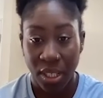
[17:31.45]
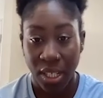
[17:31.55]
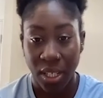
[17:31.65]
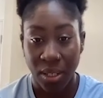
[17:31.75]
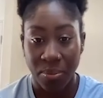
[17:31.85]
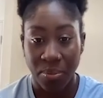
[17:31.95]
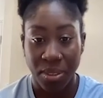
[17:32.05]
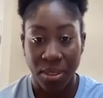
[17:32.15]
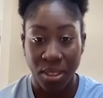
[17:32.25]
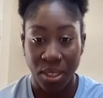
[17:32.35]

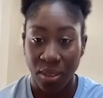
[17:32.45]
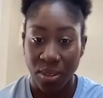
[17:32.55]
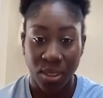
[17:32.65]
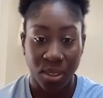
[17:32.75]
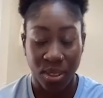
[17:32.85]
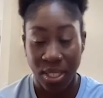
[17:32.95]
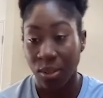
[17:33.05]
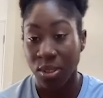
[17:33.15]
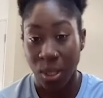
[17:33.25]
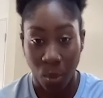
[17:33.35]
Tell
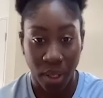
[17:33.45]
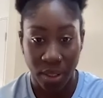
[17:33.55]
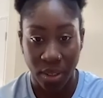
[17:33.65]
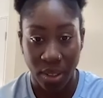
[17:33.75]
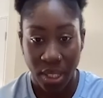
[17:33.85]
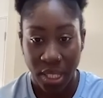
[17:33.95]
someone